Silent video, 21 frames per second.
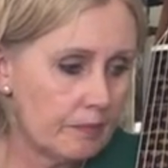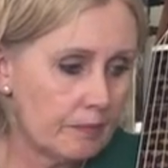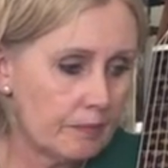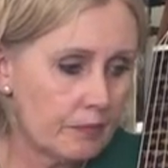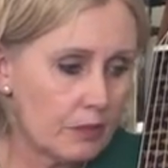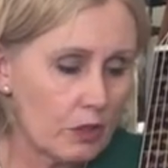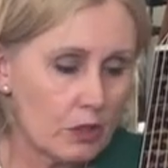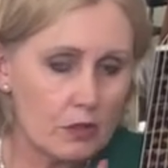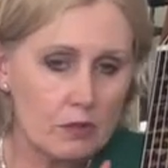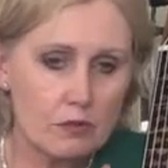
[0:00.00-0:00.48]

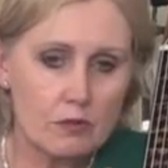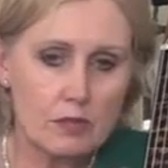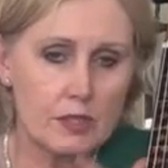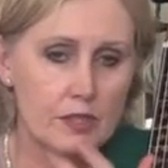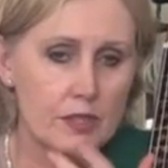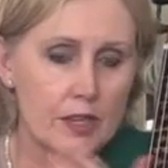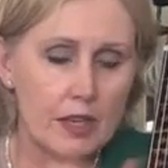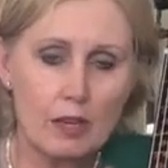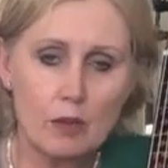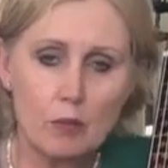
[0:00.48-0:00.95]
Just the
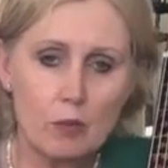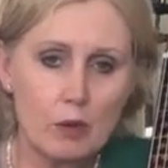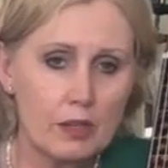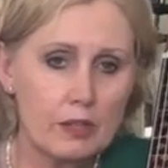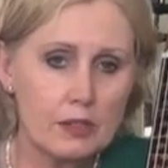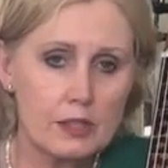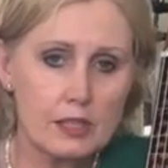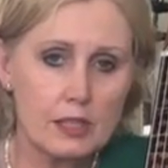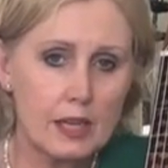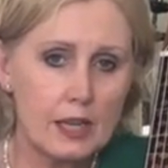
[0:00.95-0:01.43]
second one,
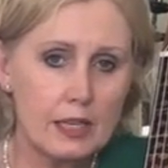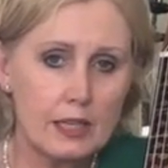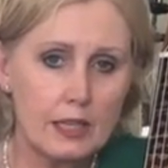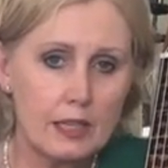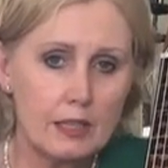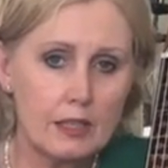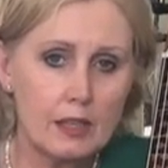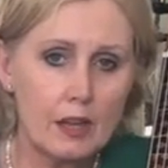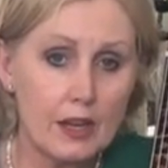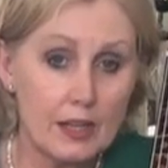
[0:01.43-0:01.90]

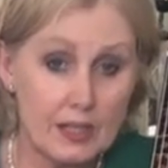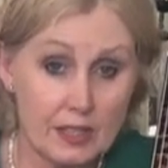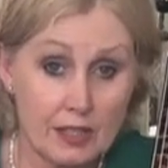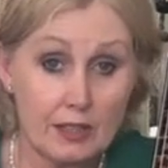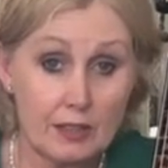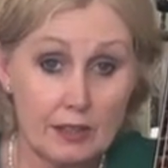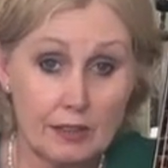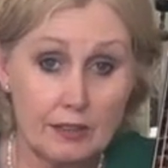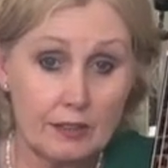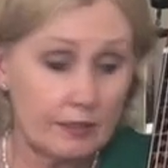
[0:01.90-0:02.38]
slightly
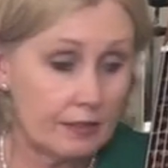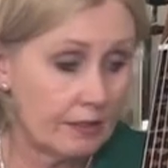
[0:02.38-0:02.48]
lighter.